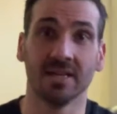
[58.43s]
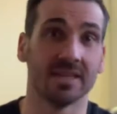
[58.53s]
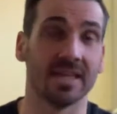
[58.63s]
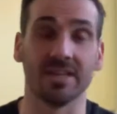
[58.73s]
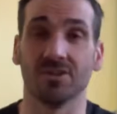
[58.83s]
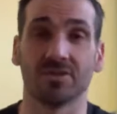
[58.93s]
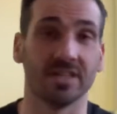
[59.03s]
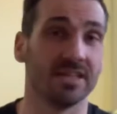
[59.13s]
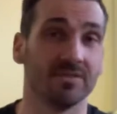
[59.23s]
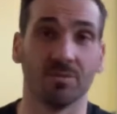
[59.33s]
then you
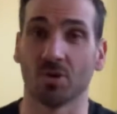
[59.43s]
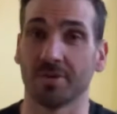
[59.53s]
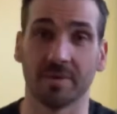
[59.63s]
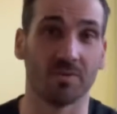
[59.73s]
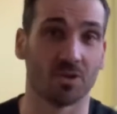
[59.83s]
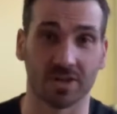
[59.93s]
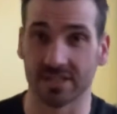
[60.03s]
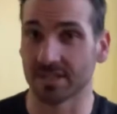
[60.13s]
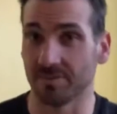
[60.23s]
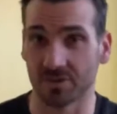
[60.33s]
can even work in
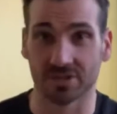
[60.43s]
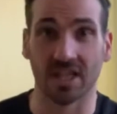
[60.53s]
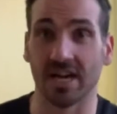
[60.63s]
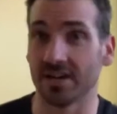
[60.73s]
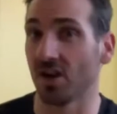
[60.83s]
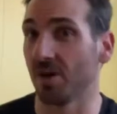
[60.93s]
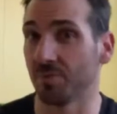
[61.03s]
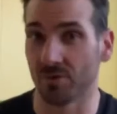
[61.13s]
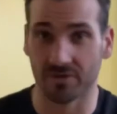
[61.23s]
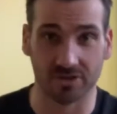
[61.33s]
some of those line hop
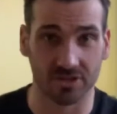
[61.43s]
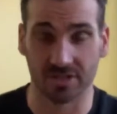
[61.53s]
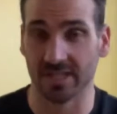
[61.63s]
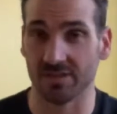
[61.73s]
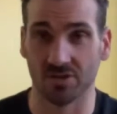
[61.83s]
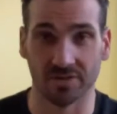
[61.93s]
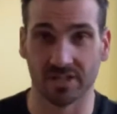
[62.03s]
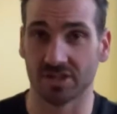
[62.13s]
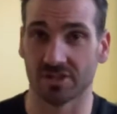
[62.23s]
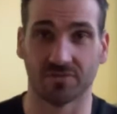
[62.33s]
overs and doing it
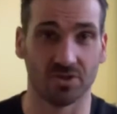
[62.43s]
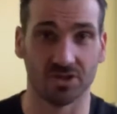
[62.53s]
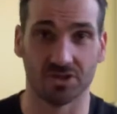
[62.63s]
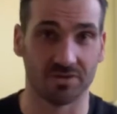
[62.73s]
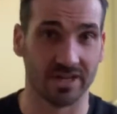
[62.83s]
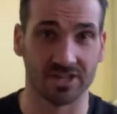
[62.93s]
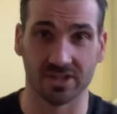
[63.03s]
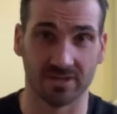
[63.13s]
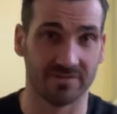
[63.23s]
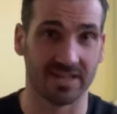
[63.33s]
just for a
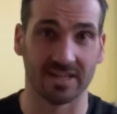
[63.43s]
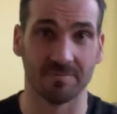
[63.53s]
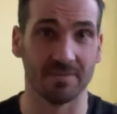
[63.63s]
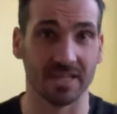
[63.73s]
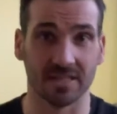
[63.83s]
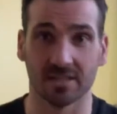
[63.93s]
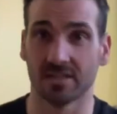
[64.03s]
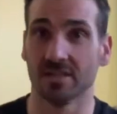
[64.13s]
duration of like a minute,